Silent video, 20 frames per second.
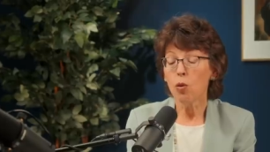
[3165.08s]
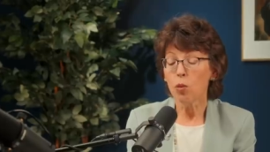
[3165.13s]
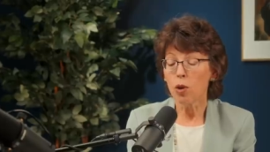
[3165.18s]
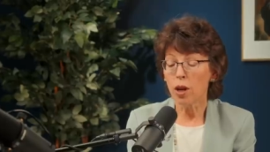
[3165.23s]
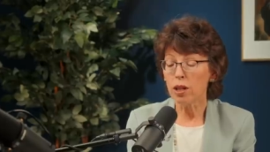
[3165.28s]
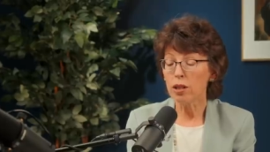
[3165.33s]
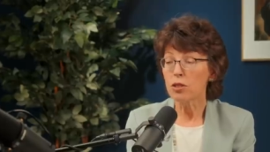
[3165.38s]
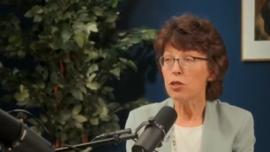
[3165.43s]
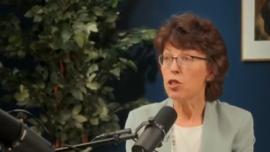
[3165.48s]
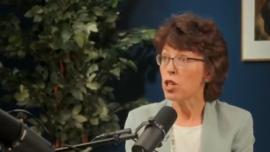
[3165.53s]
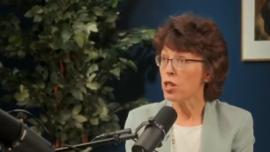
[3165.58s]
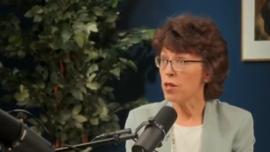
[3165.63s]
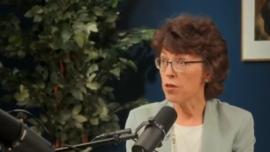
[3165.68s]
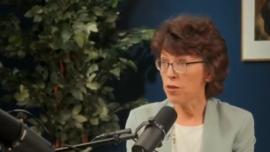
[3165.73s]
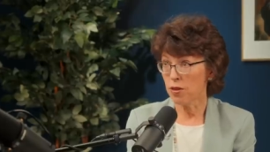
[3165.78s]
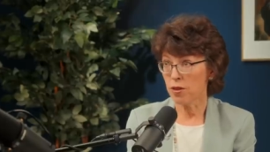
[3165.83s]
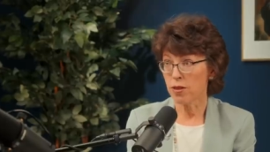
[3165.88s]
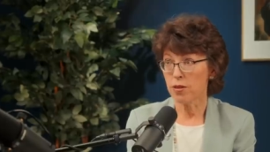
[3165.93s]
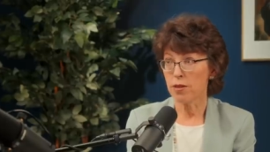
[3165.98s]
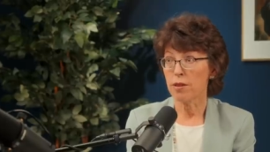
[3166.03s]
Well,
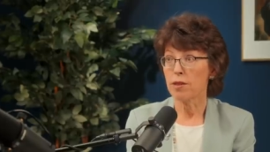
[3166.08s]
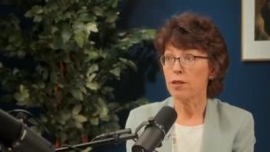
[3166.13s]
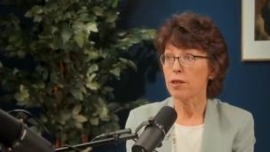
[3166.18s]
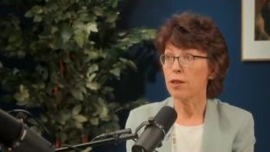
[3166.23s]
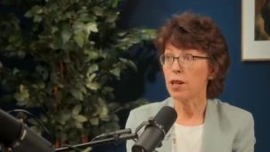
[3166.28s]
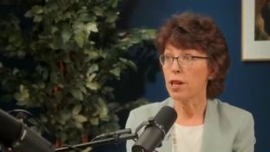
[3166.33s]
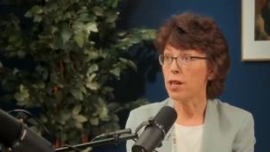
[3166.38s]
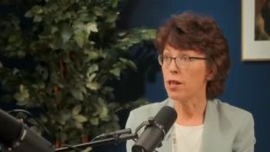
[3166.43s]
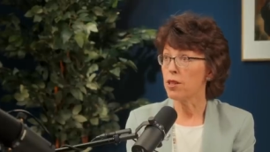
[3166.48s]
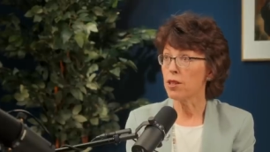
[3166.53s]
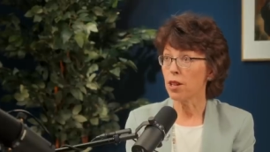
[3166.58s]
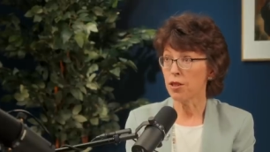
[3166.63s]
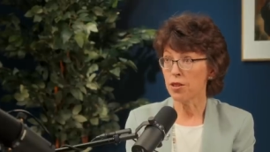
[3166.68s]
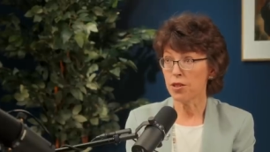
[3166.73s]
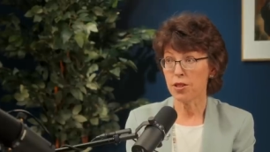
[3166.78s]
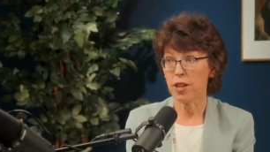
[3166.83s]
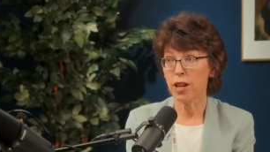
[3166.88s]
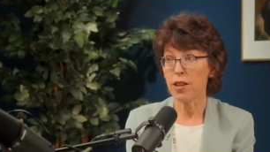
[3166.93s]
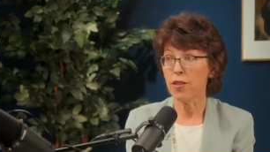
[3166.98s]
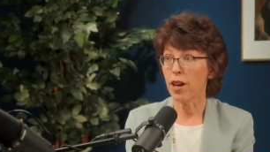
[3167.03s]
Jesus he
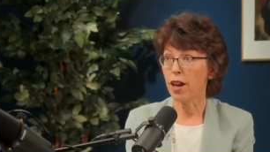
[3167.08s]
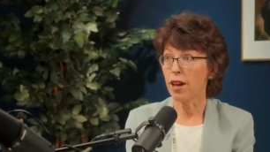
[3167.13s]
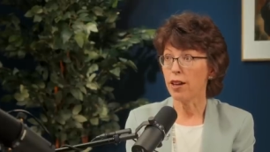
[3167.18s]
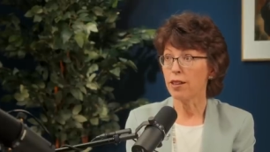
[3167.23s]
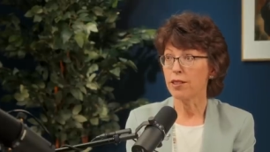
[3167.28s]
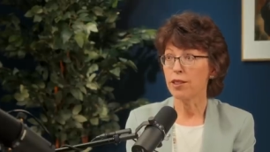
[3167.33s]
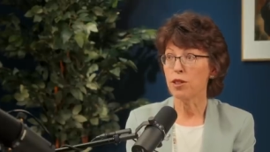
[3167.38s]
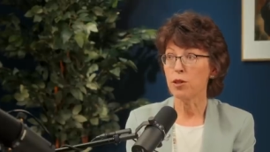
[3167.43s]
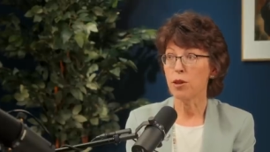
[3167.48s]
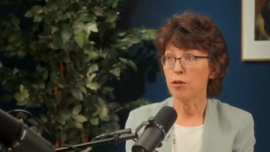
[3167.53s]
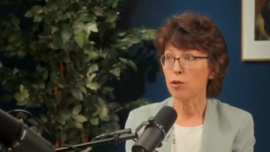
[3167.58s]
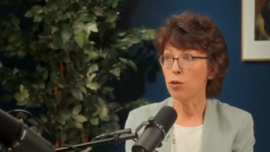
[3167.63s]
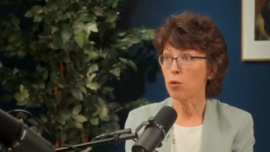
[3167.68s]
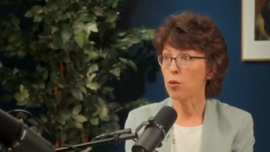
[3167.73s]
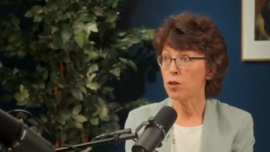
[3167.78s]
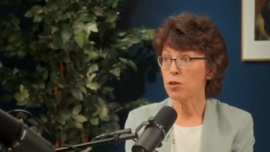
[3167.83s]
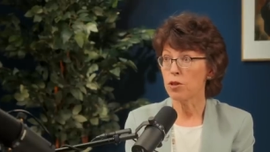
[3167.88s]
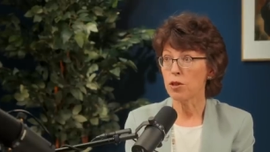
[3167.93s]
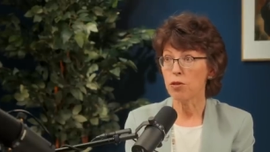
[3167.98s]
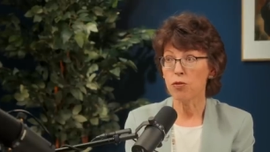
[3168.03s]
does say that whoever
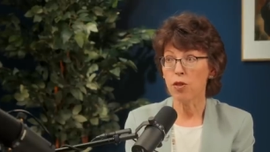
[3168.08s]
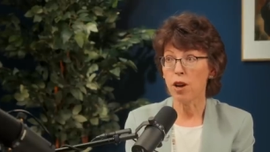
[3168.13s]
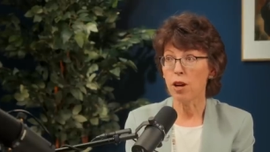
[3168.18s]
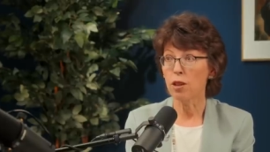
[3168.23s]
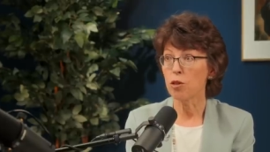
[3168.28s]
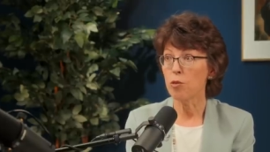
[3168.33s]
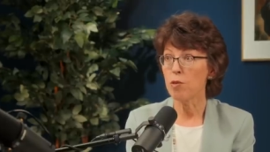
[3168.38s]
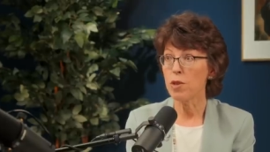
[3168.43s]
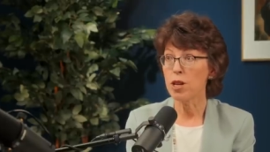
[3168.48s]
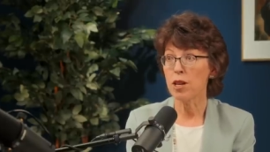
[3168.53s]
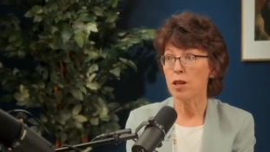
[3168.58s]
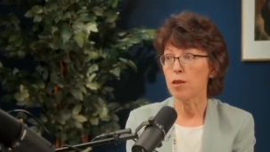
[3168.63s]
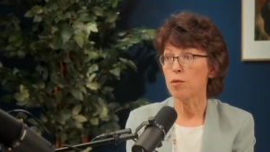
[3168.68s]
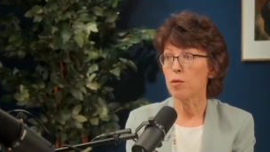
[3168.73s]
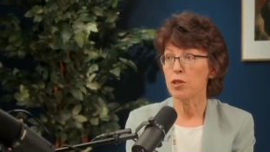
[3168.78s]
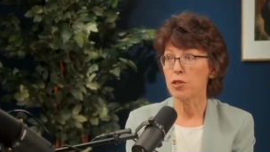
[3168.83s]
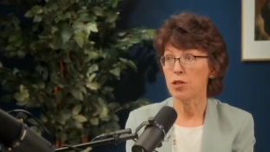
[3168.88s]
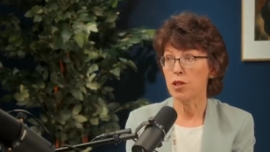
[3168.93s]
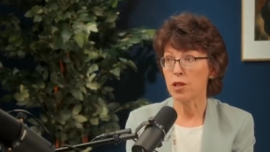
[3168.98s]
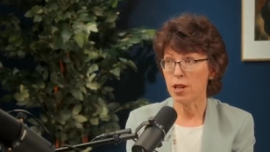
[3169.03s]
wants to follow me
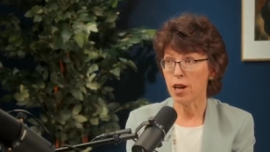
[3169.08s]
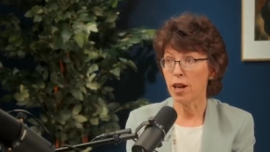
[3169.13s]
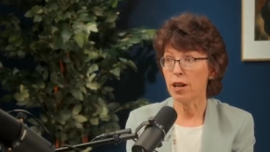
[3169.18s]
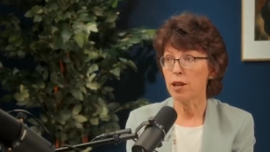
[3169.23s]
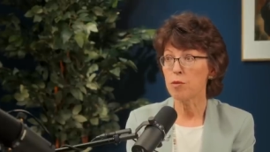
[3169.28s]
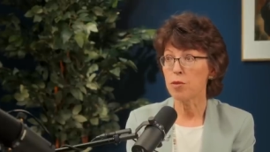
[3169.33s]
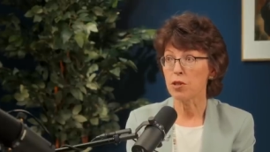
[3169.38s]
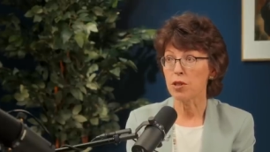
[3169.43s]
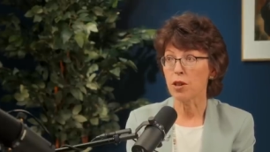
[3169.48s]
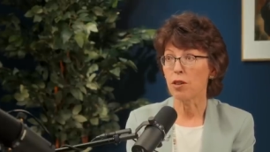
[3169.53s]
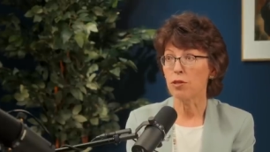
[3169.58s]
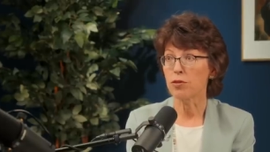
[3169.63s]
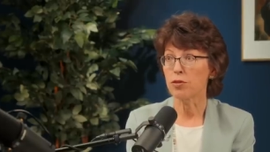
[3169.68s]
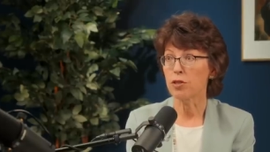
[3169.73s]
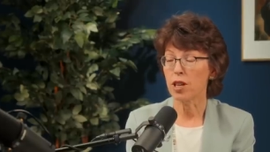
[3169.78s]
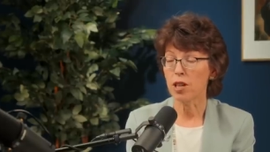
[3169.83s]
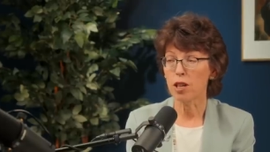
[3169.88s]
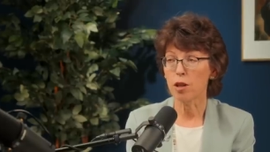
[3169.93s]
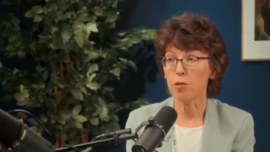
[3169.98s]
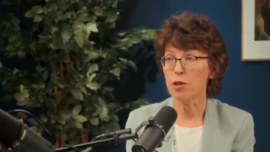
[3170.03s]
must deny himself,
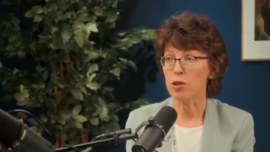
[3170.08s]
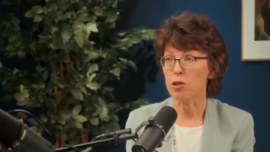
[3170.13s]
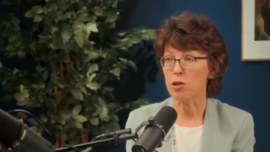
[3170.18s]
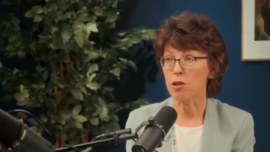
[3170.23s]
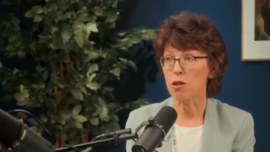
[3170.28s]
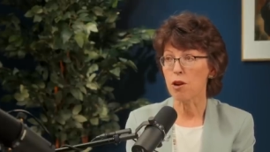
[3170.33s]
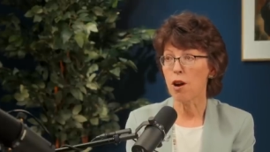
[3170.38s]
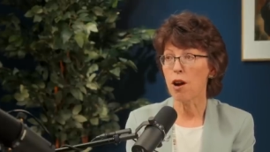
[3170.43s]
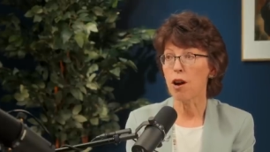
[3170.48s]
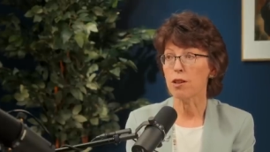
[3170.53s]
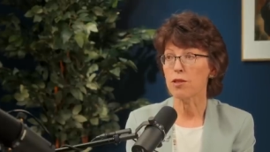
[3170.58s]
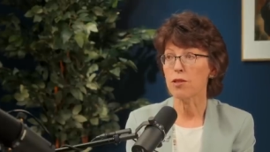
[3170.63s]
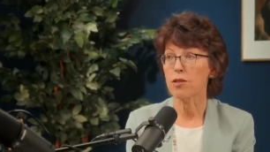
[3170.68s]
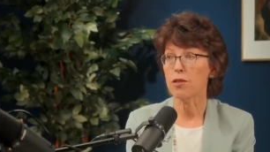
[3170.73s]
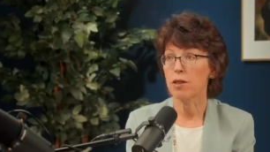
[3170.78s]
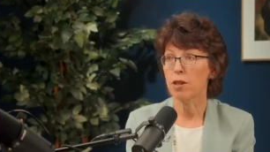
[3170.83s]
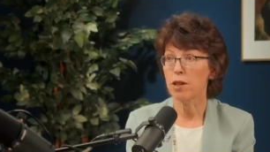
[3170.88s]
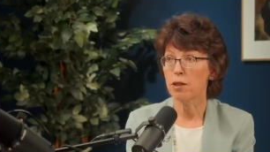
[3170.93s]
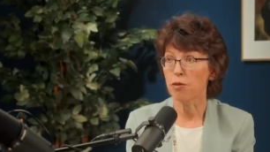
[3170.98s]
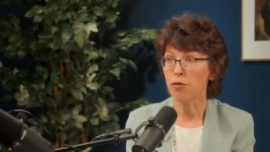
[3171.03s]
take up his
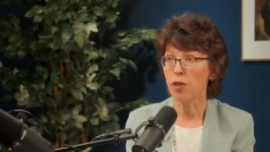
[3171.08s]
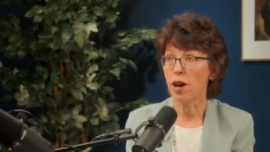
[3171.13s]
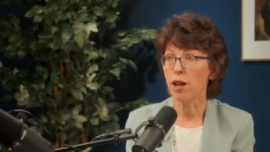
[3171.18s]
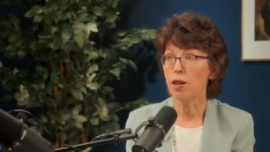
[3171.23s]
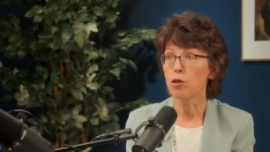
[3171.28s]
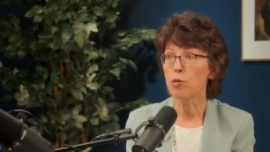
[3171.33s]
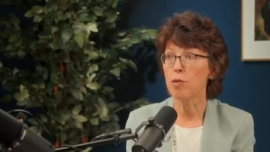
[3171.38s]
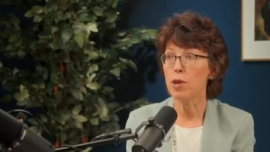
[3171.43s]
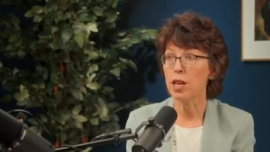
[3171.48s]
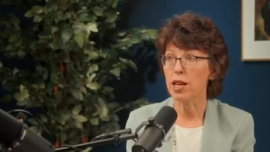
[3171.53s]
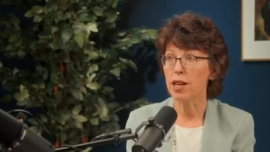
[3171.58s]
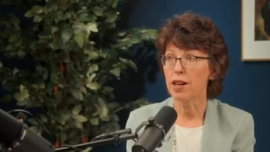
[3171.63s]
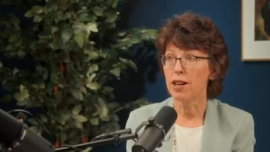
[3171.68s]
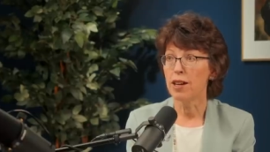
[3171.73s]
cross, yeah. and follow me.